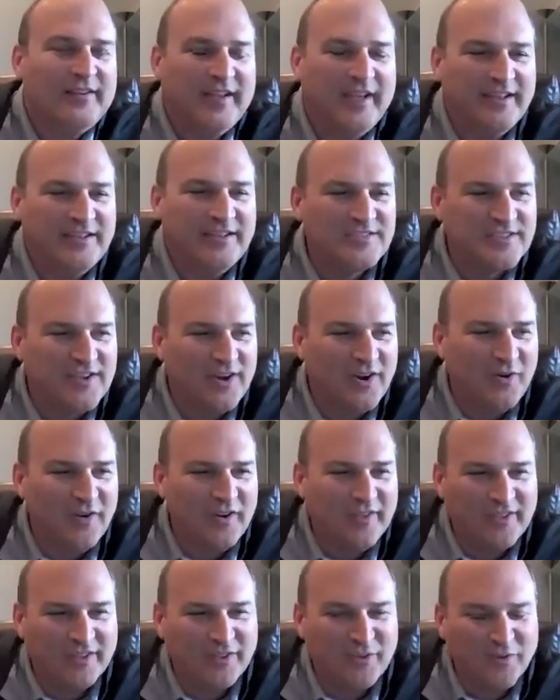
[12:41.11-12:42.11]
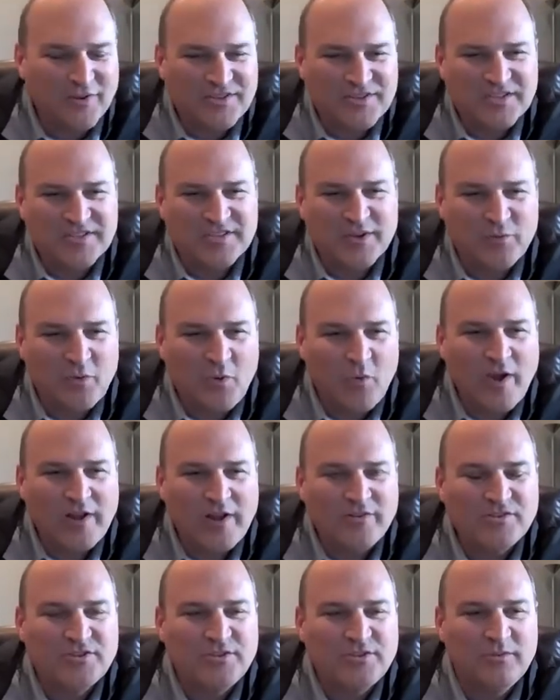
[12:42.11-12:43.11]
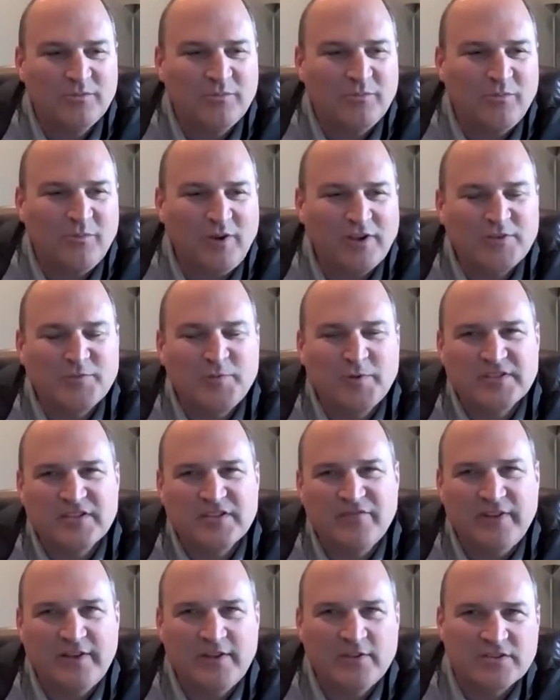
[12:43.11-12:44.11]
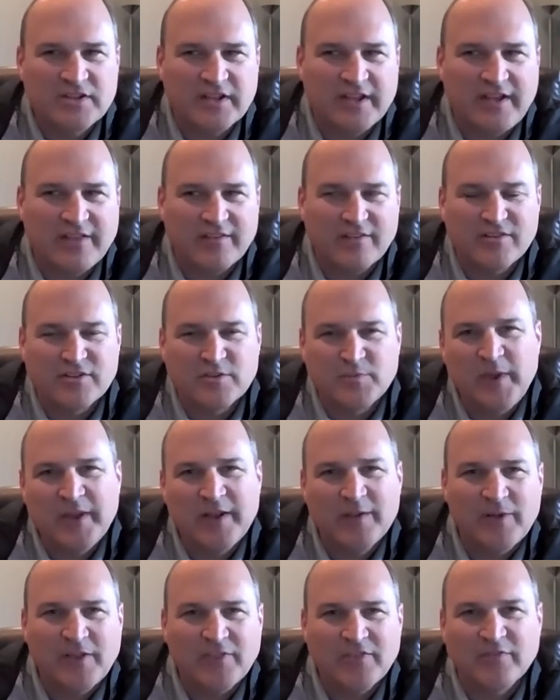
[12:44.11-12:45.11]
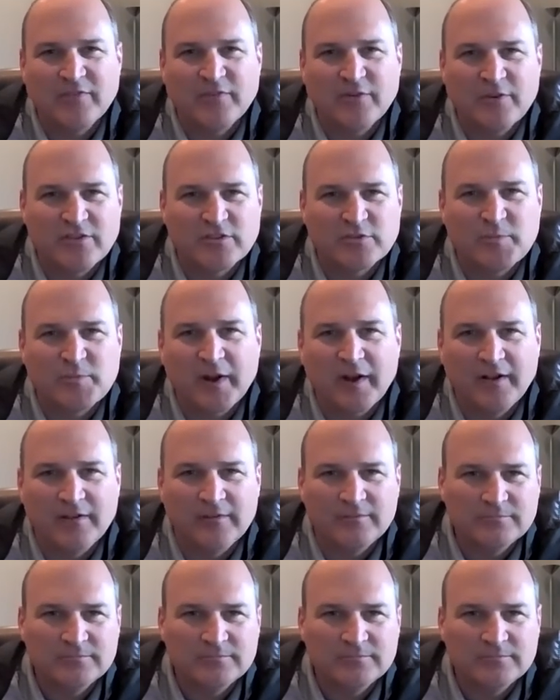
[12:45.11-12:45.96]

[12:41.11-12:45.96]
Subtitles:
And so the Lord just said, well, why don't you put some videos together and speak about the fruit of the Spirit?